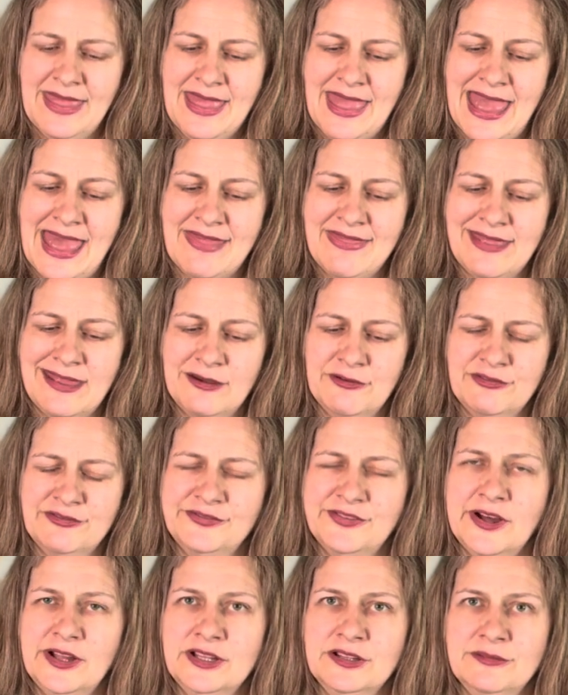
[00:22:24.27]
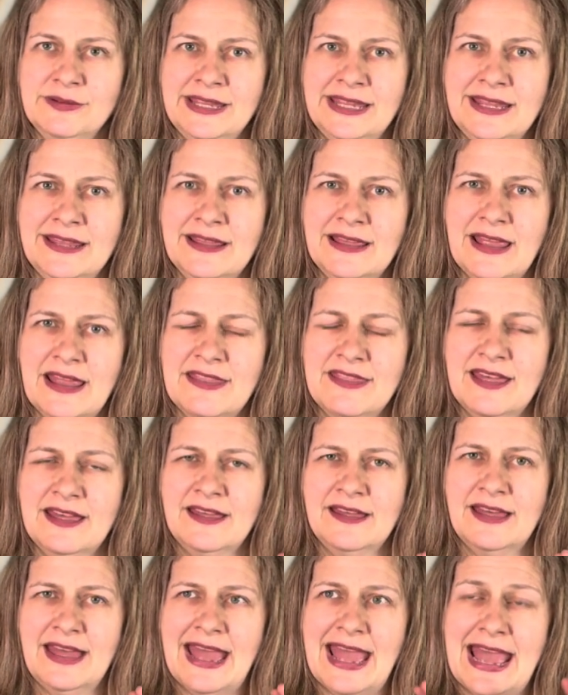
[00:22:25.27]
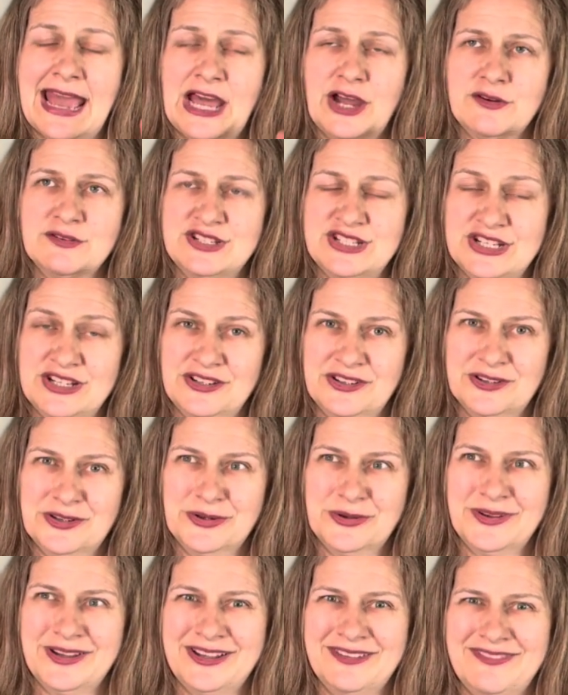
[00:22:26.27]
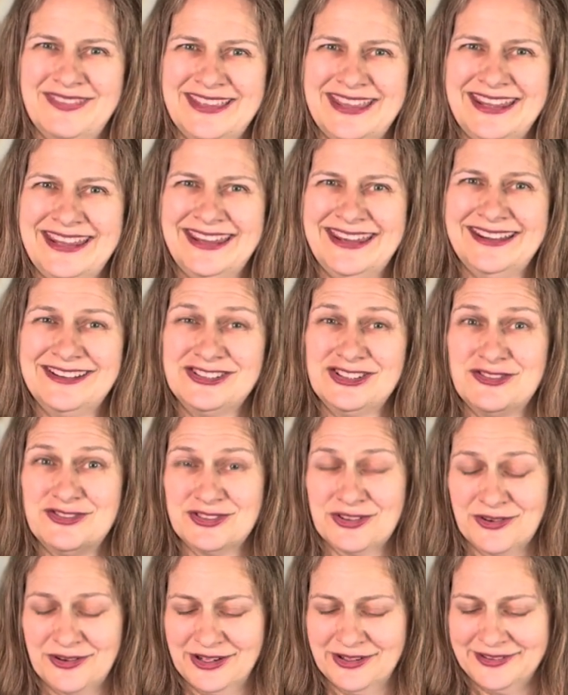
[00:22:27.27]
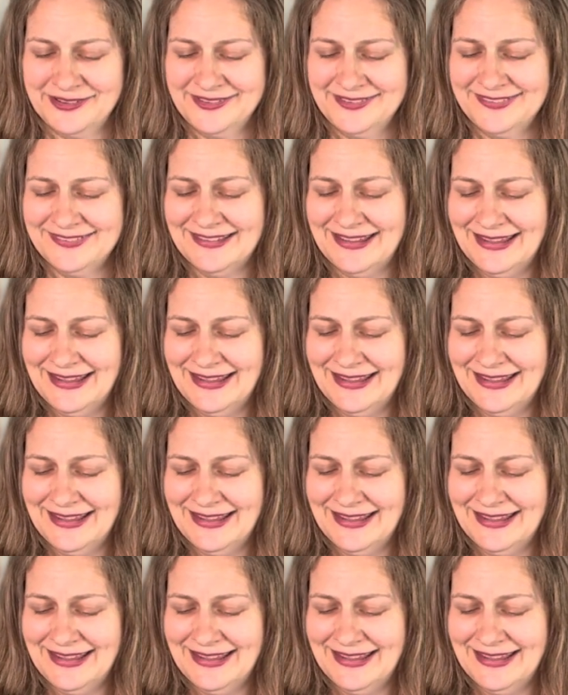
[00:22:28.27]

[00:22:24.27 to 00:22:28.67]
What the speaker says: and then following the how-to of the tutorials,